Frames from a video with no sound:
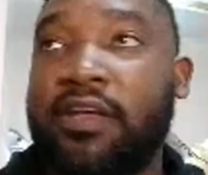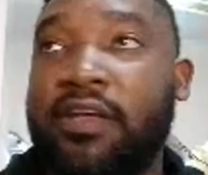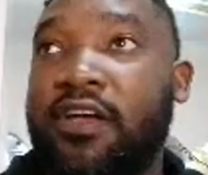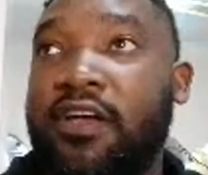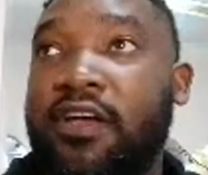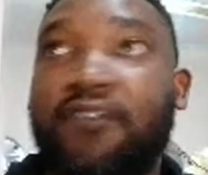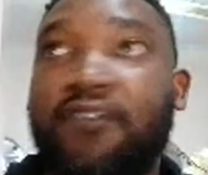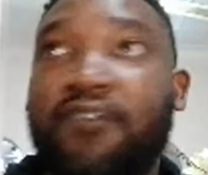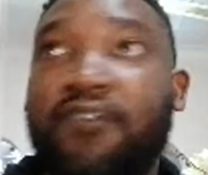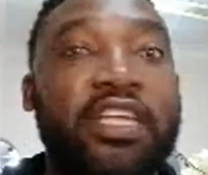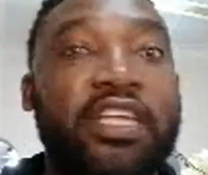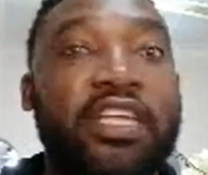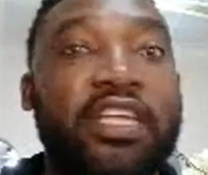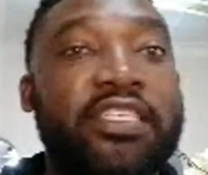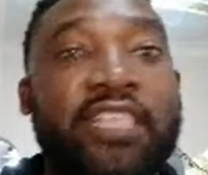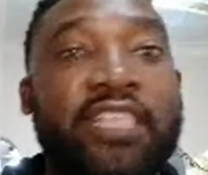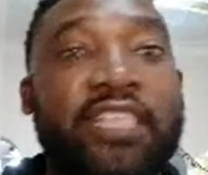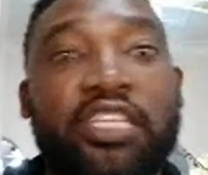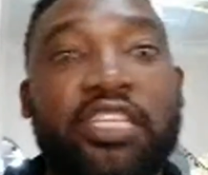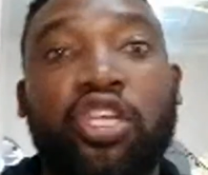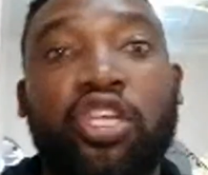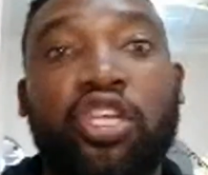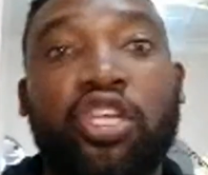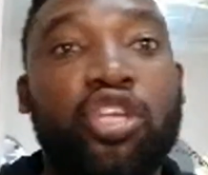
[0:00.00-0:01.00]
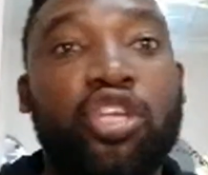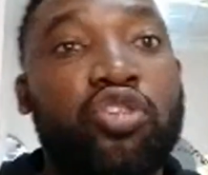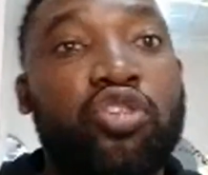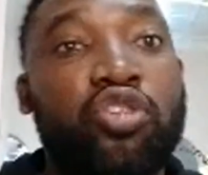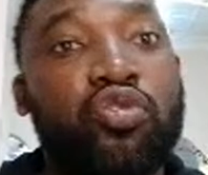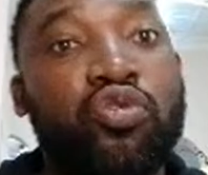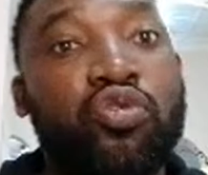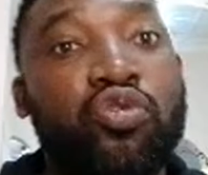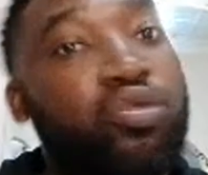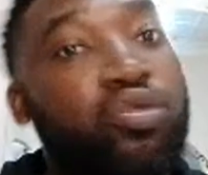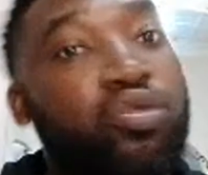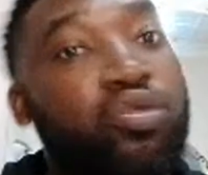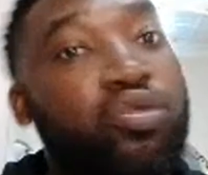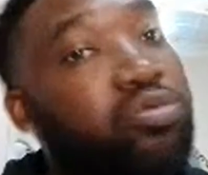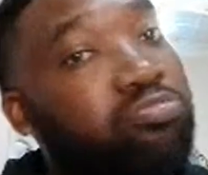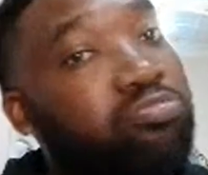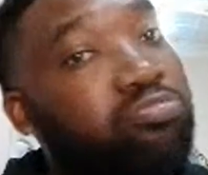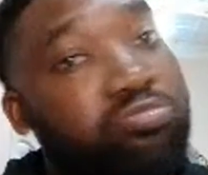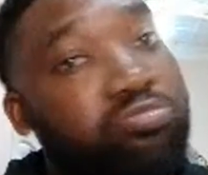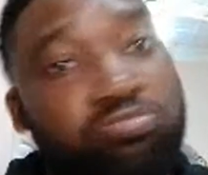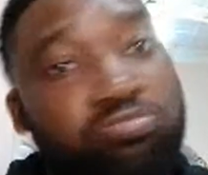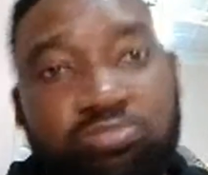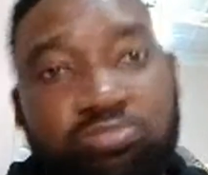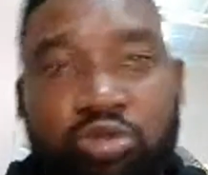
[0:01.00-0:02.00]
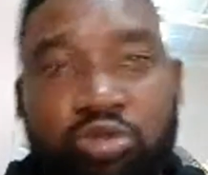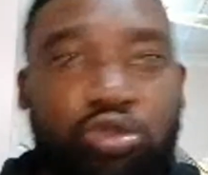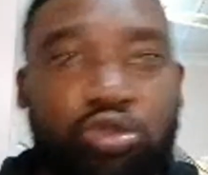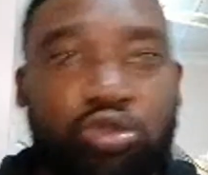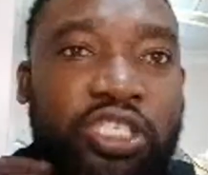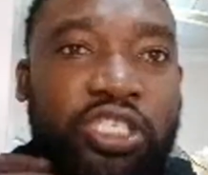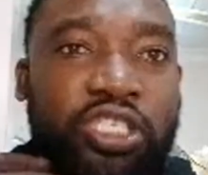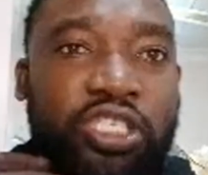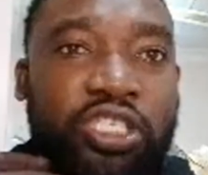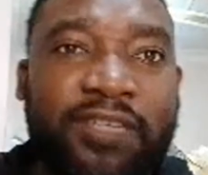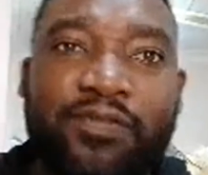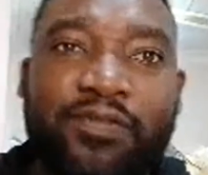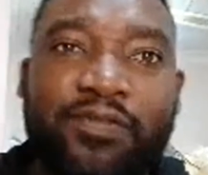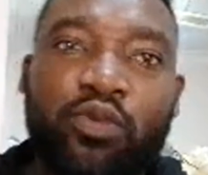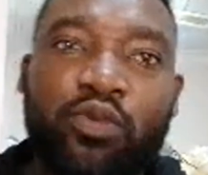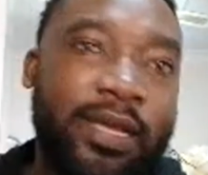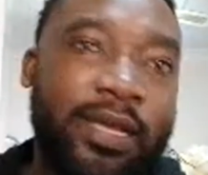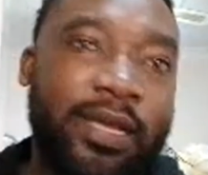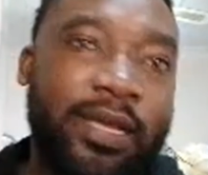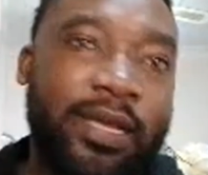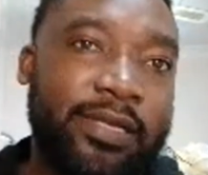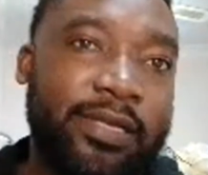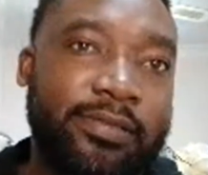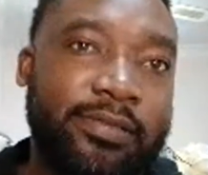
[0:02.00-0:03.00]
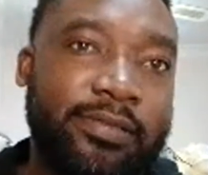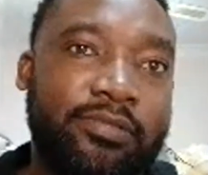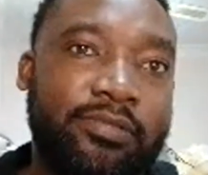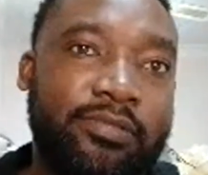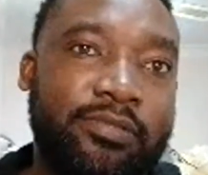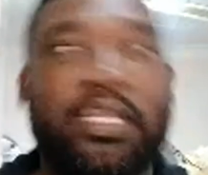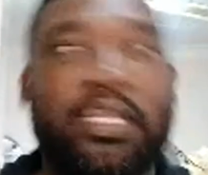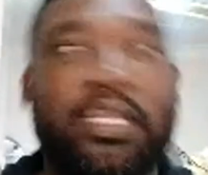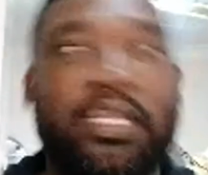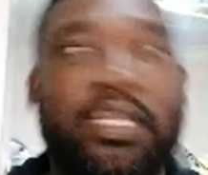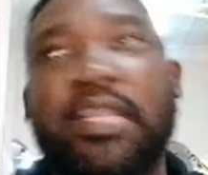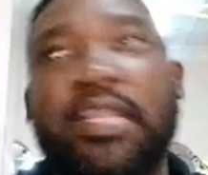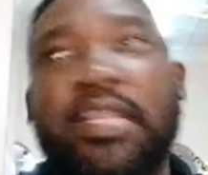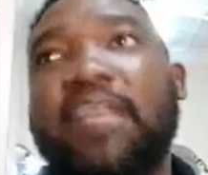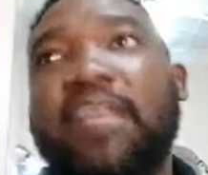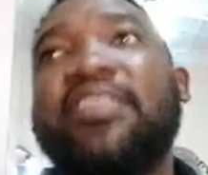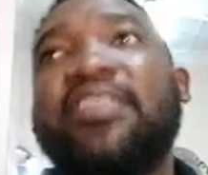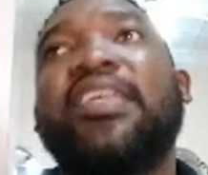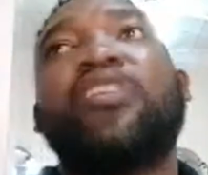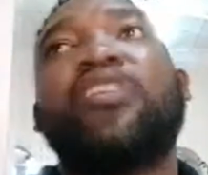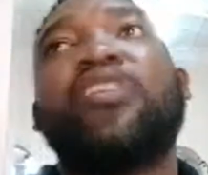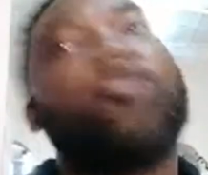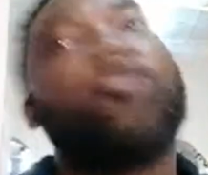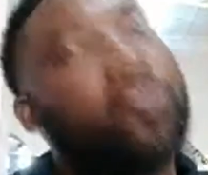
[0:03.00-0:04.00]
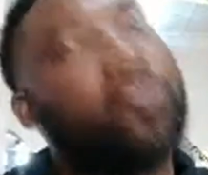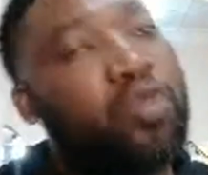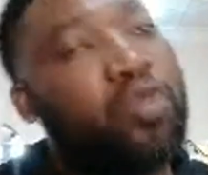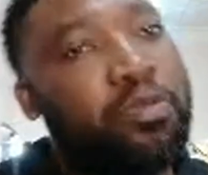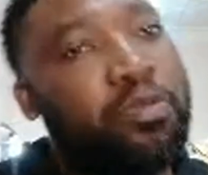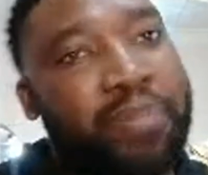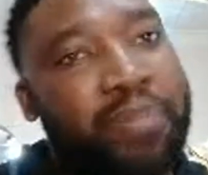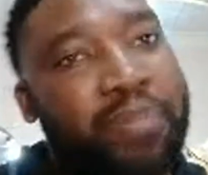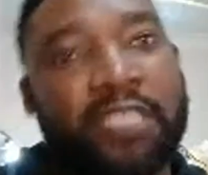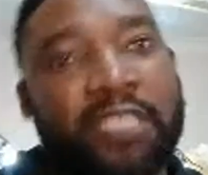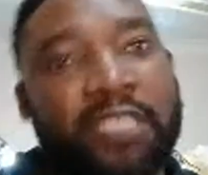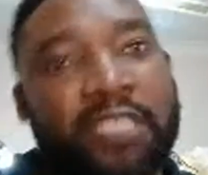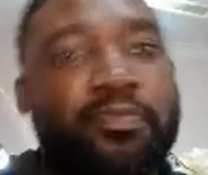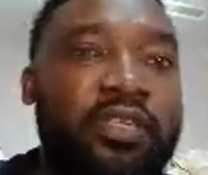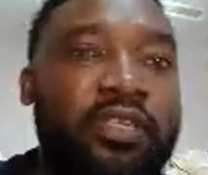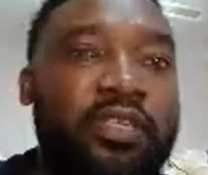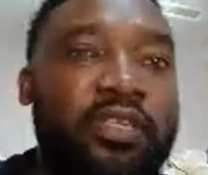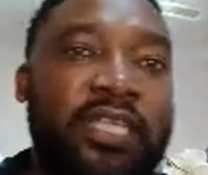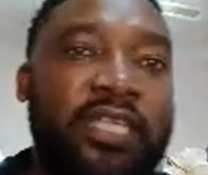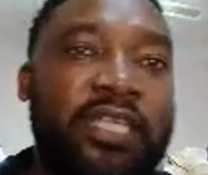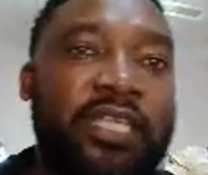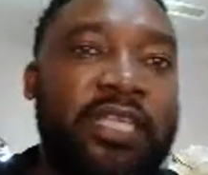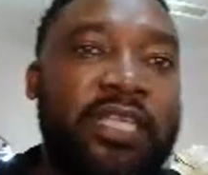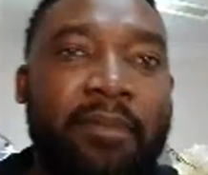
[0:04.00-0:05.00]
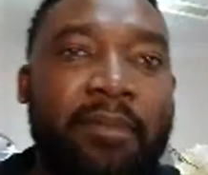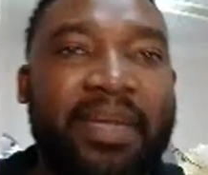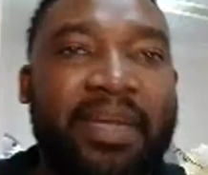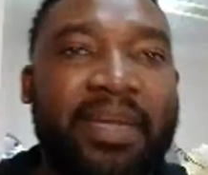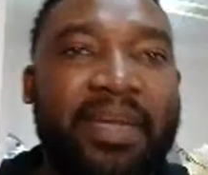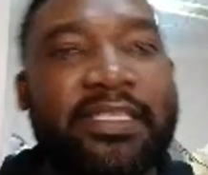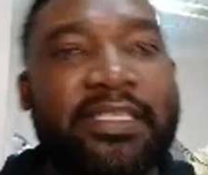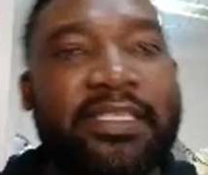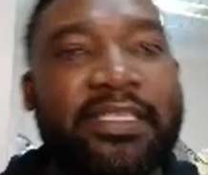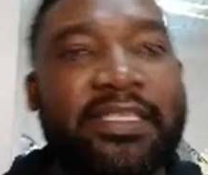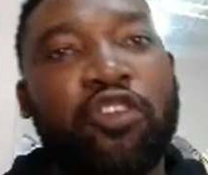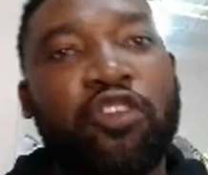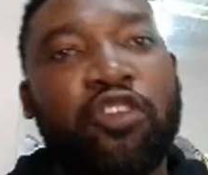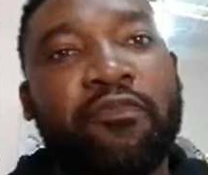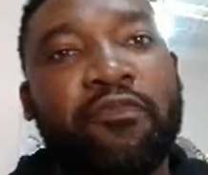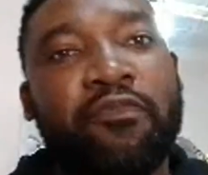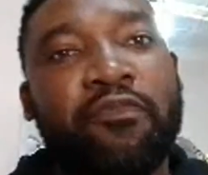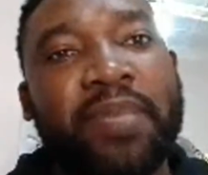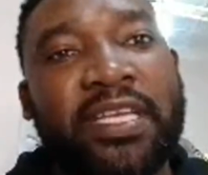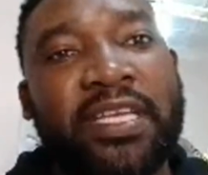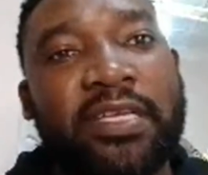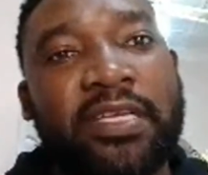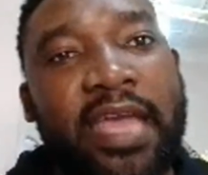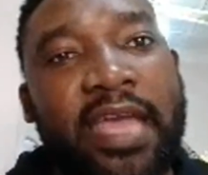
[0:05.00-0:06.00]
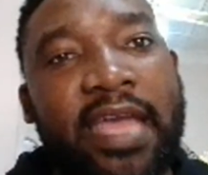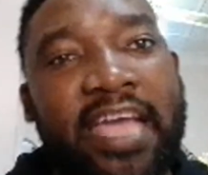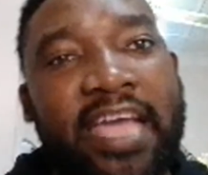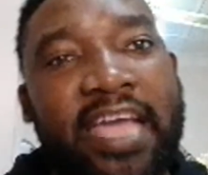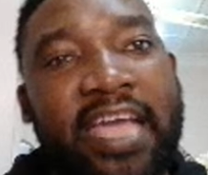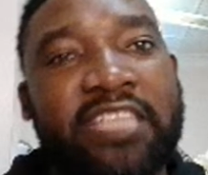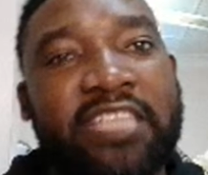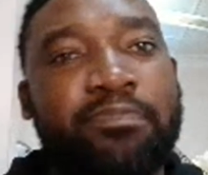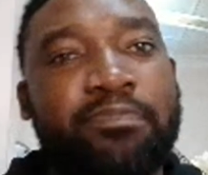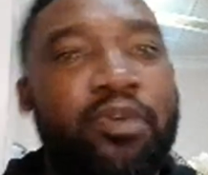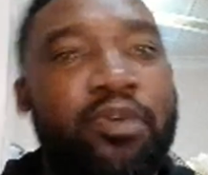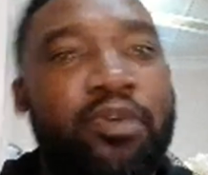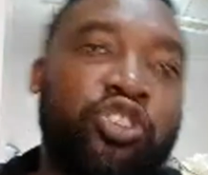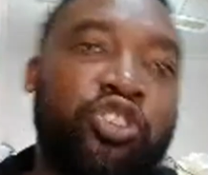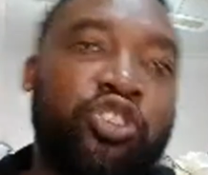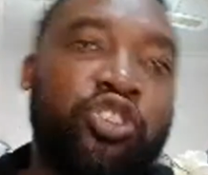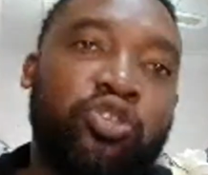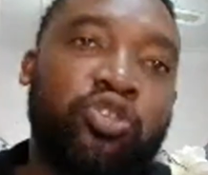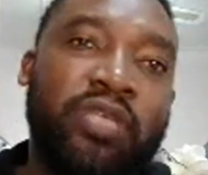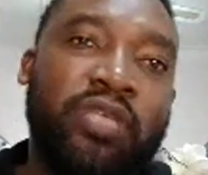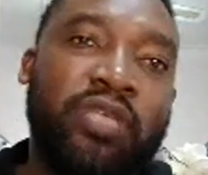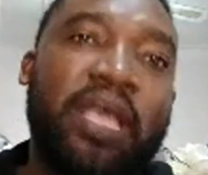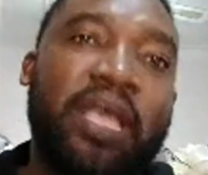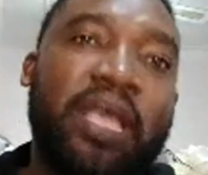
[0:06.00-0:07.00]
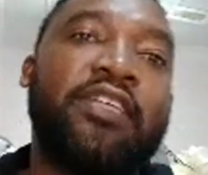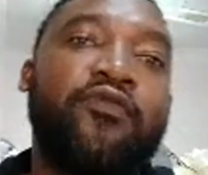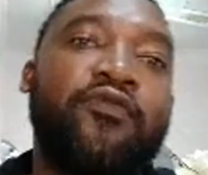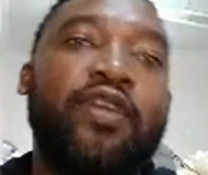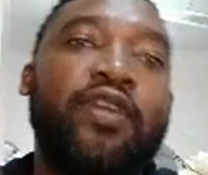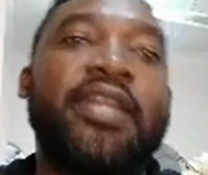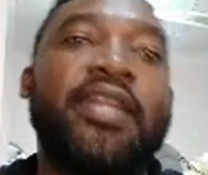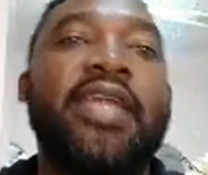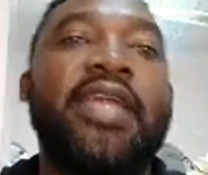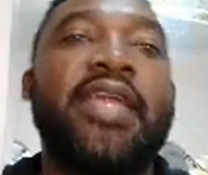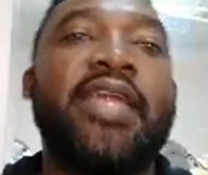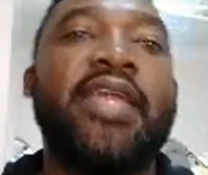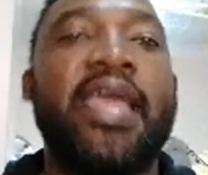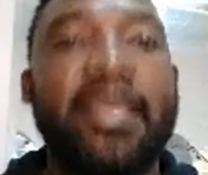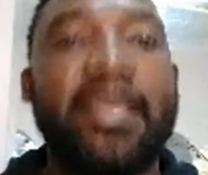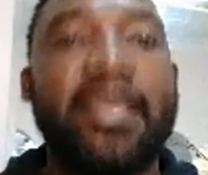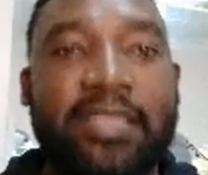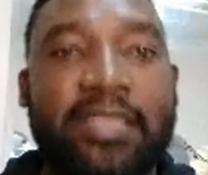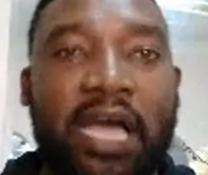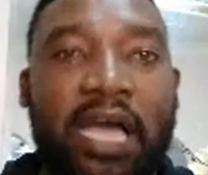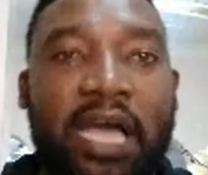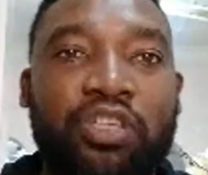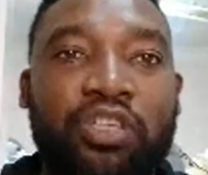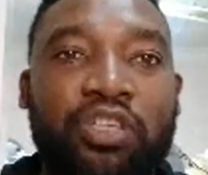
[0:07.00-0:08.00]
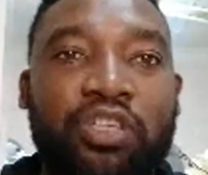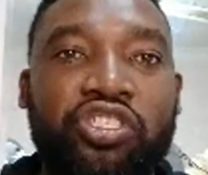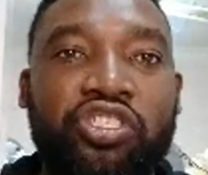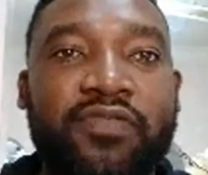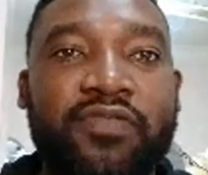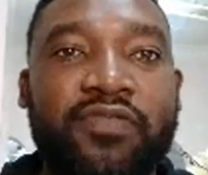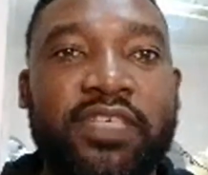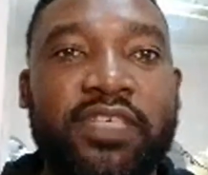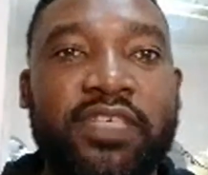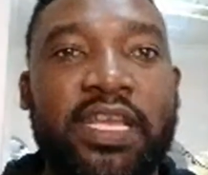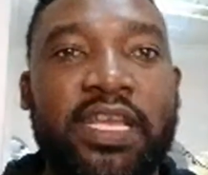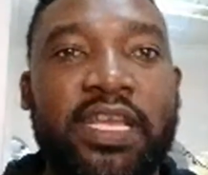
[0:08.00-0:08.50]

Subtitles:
For instance, you do shift work to say that, yes, you will be exposed, but instead of being exposed to the hazard for an 8-hour shift,